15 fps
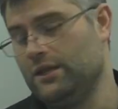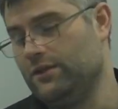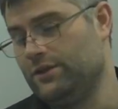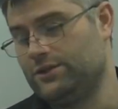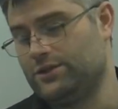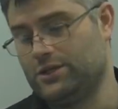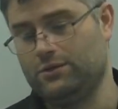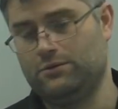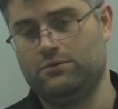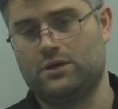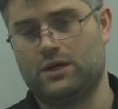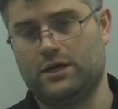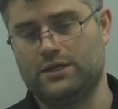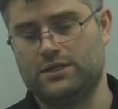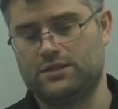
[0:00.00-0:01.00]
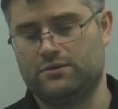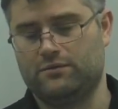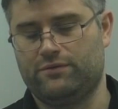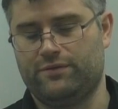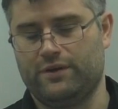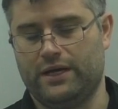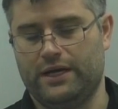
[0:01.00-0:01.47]
the two kinds of
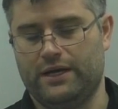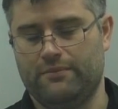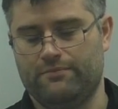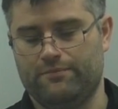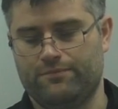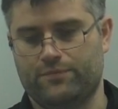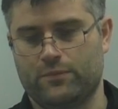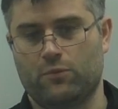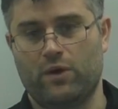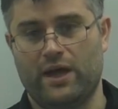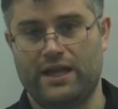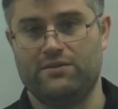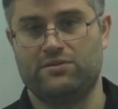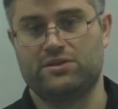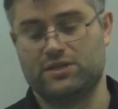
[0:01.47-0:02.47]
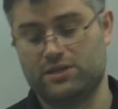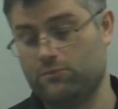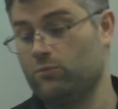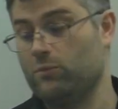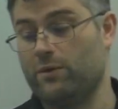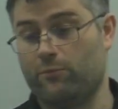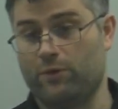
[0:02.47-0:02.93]
waves
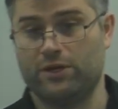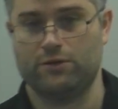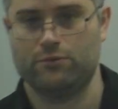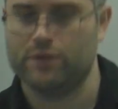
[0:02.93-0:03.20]
when we do